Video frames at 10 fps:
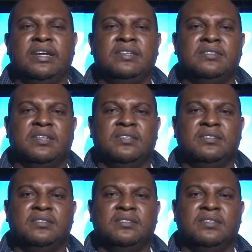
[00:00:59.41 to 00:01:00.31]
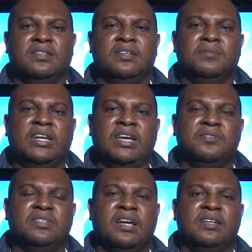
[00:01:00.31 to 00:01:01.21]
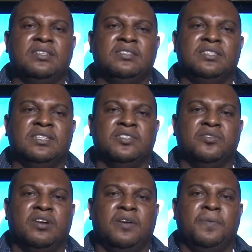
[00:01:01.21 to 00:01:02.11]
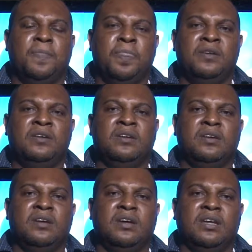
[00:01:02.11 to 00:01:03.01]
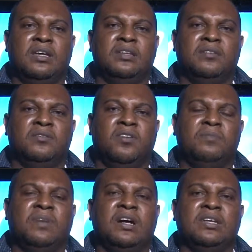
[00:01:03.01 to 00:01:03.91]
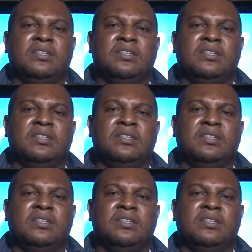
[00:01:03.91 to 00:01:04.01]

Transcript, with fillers: 96 and my life started to change around. And I got back